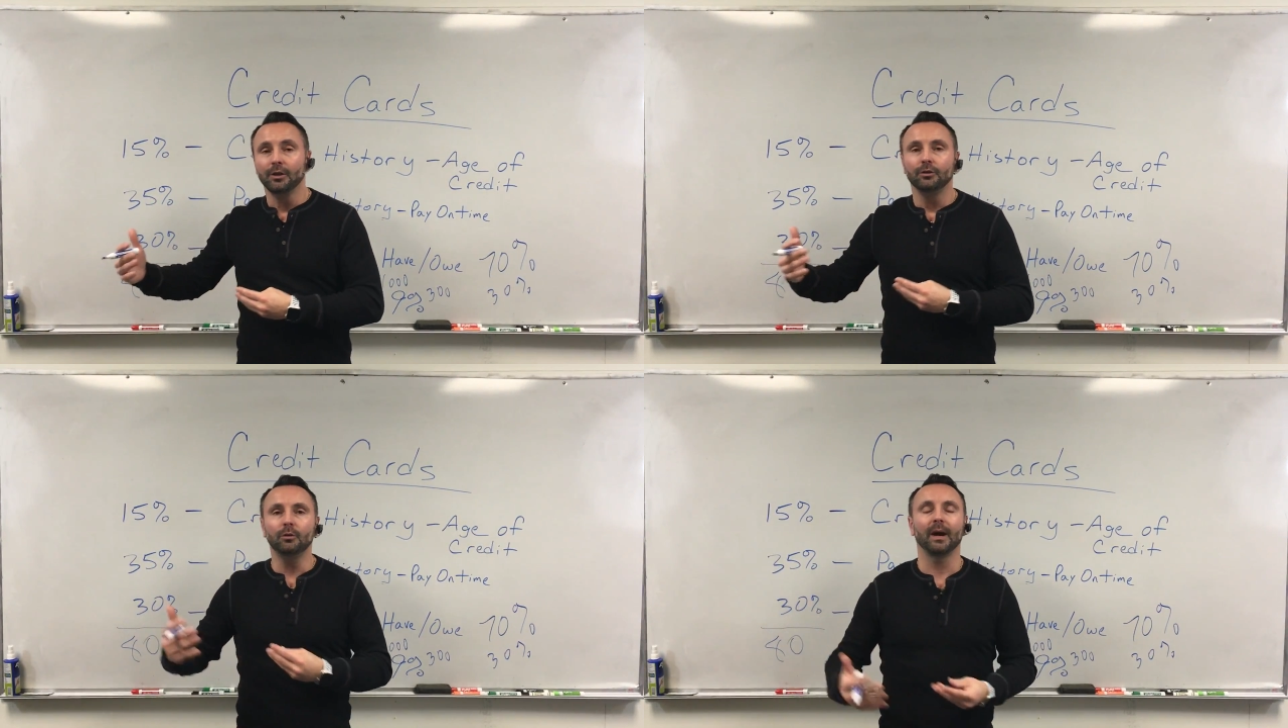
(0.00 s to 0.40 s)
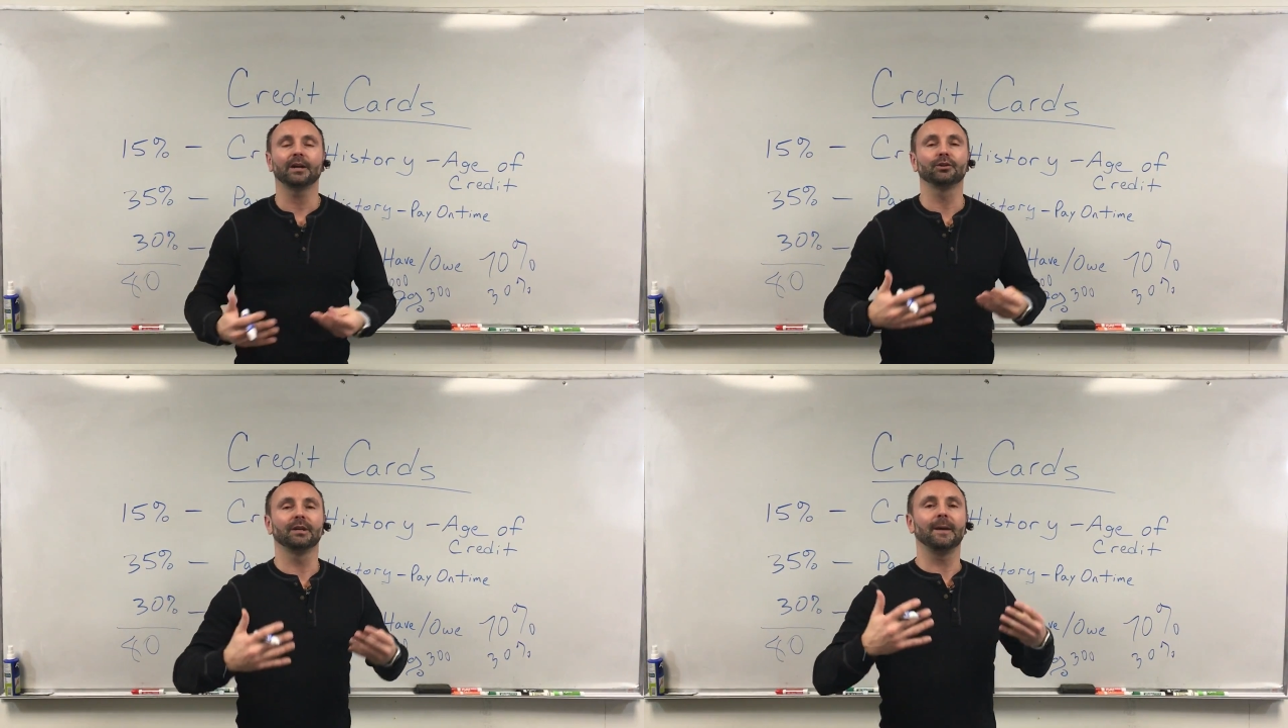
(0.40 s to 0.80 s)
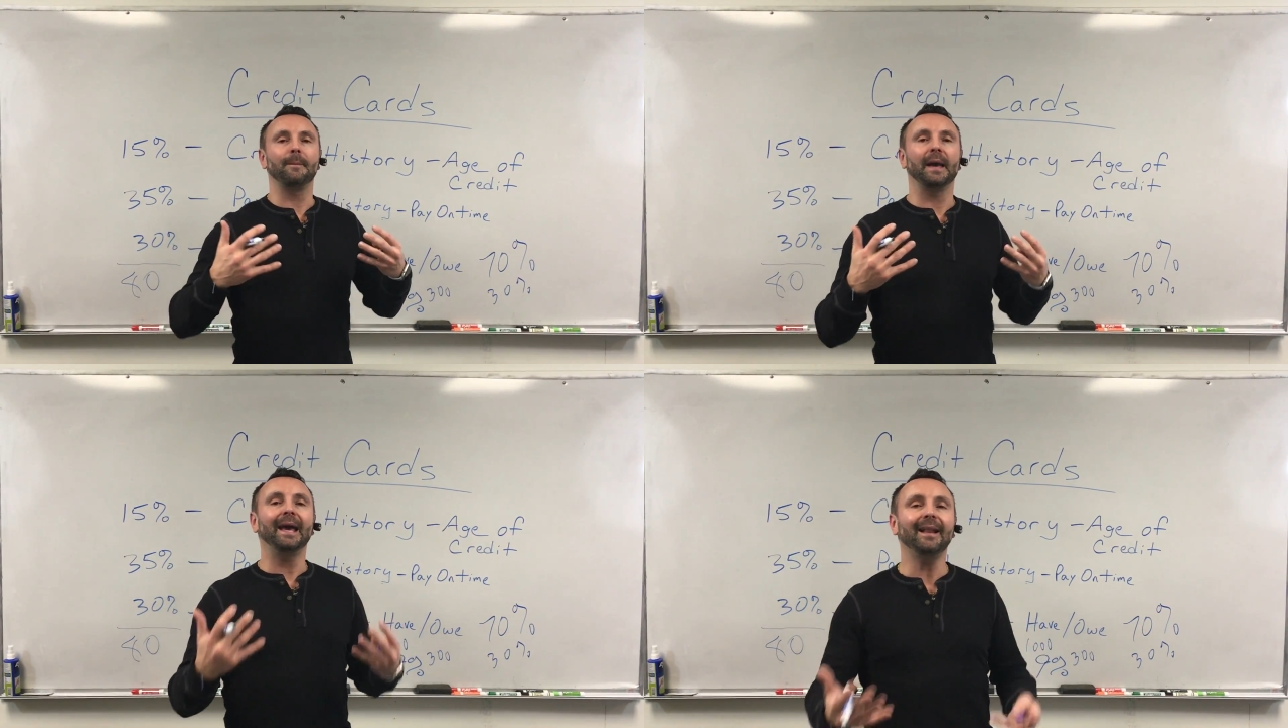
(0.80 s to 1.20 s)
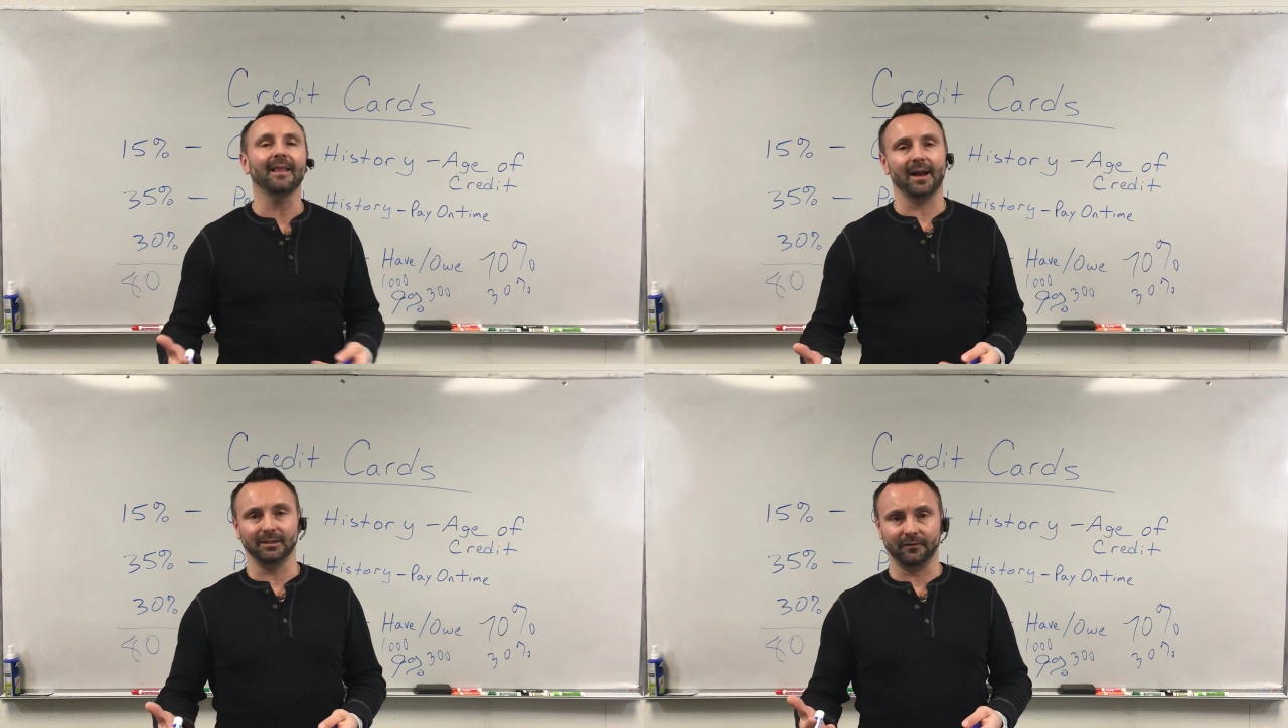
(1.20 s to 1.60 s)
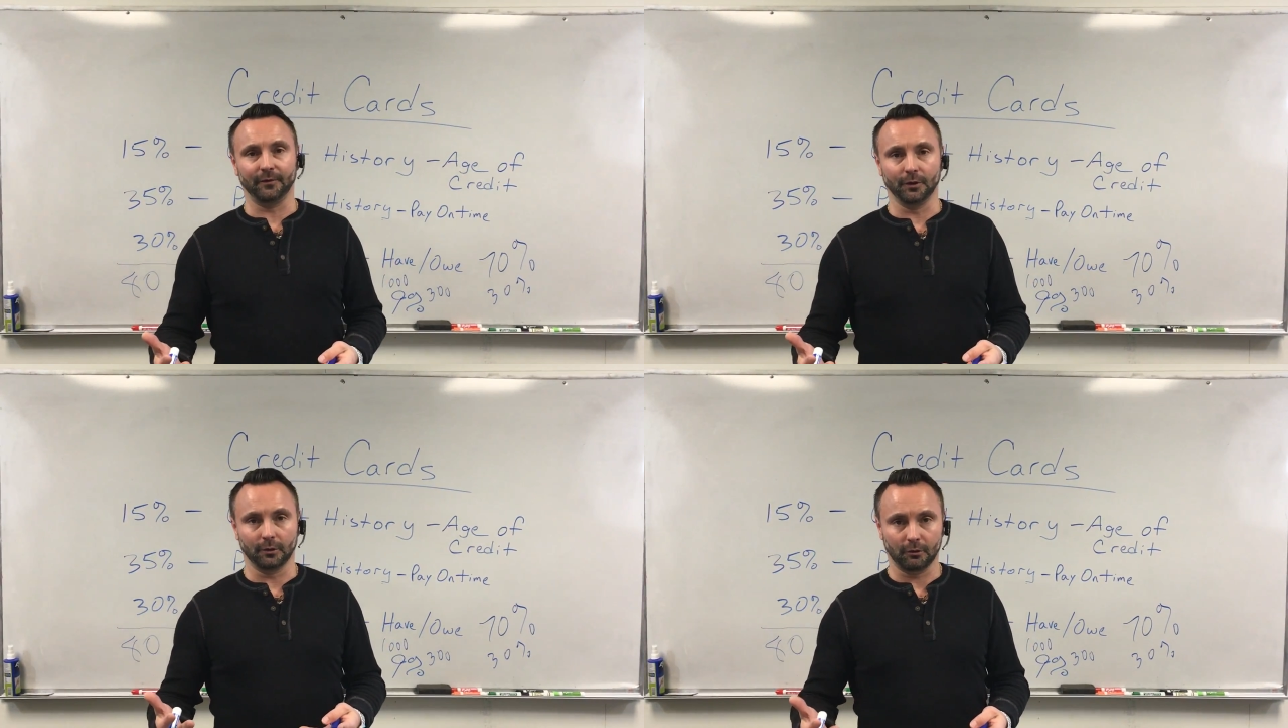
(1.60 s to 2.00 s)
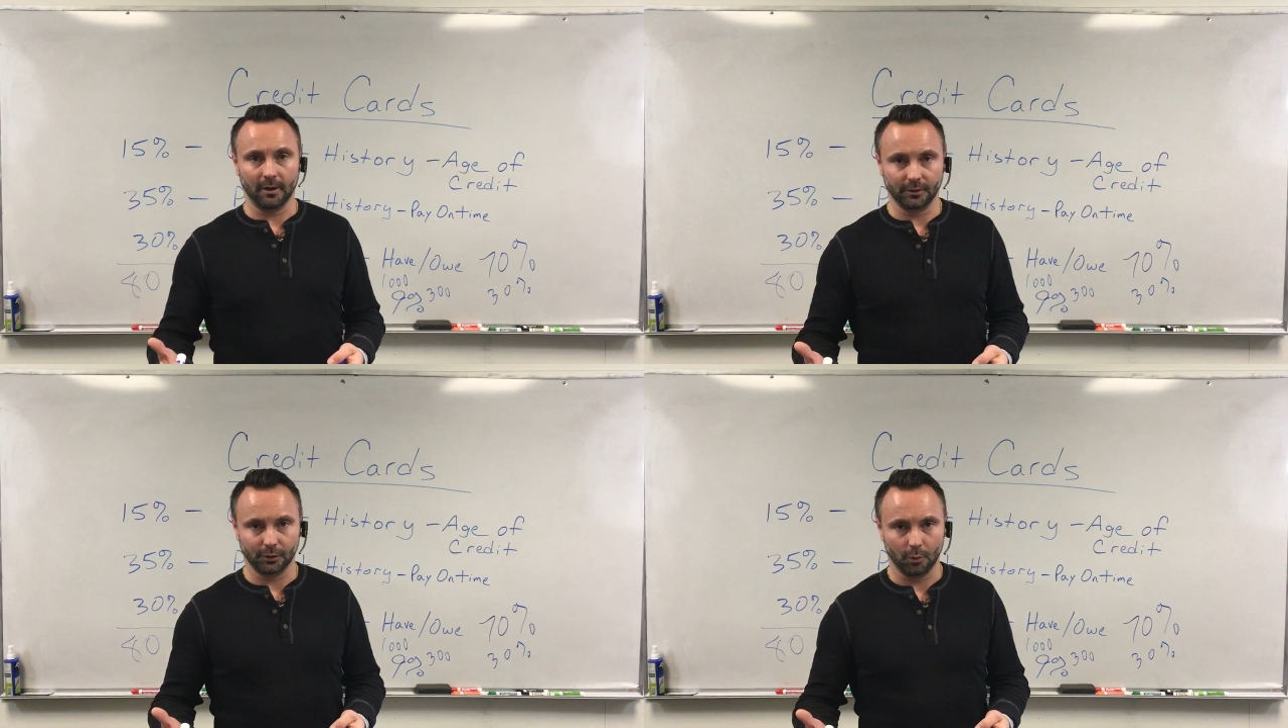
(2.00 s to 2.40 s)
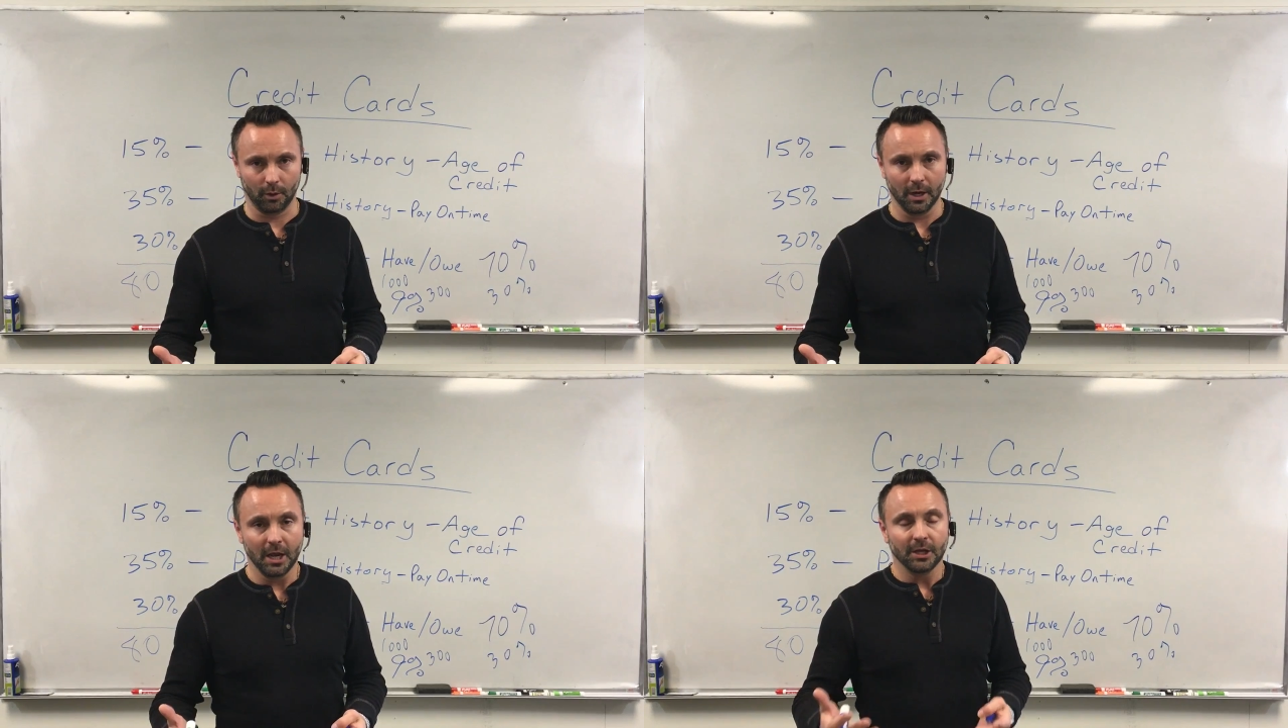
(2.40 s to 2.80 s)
you actually get penalized for your credit score.